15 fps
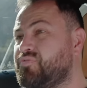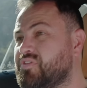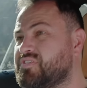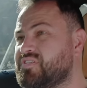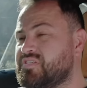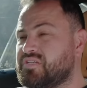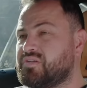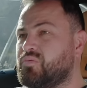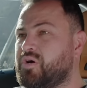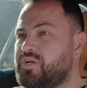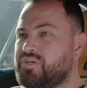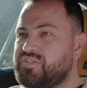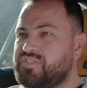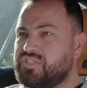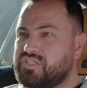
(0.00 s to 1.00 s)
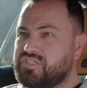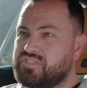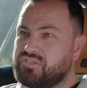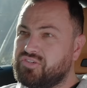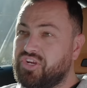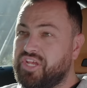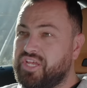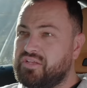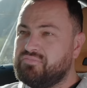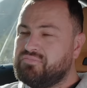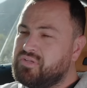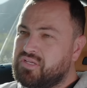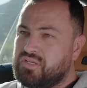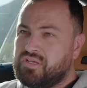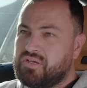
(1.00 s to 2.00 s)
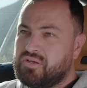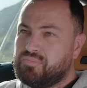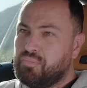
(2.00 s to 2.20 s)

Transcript: this is at 106.3